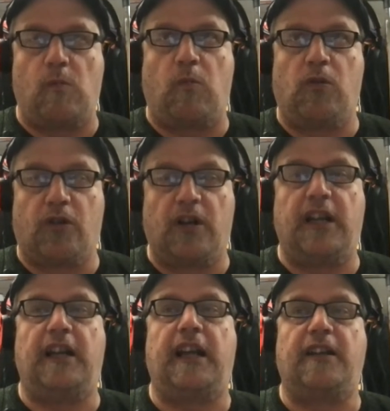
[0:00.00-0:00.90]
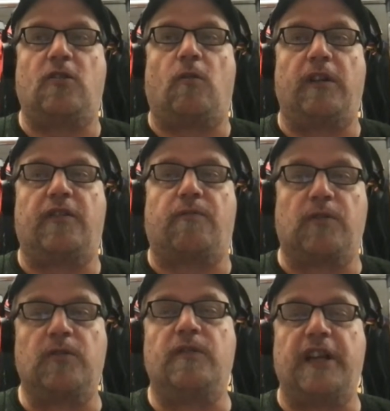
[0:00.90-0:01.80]
learning and going
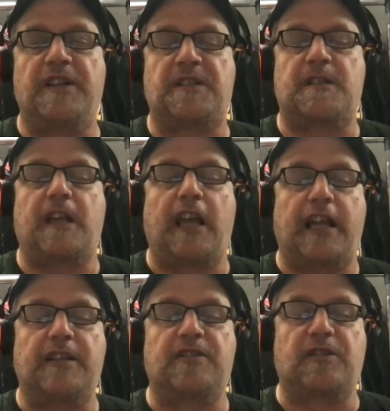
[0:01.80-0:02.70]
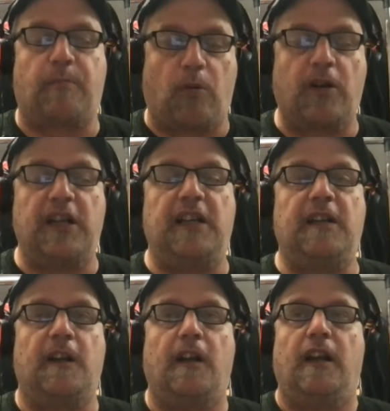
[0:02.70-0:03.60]
through this and
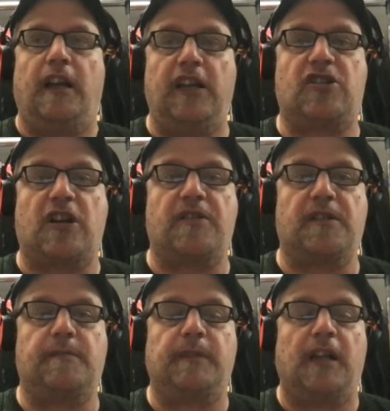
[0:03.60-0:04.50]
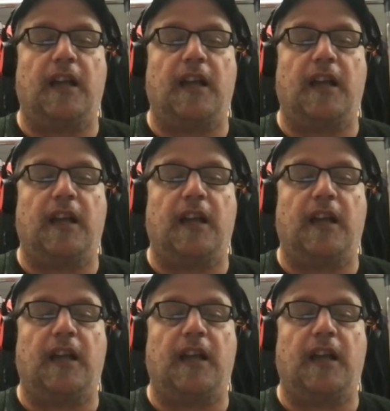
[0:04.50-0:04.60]
supporting each other,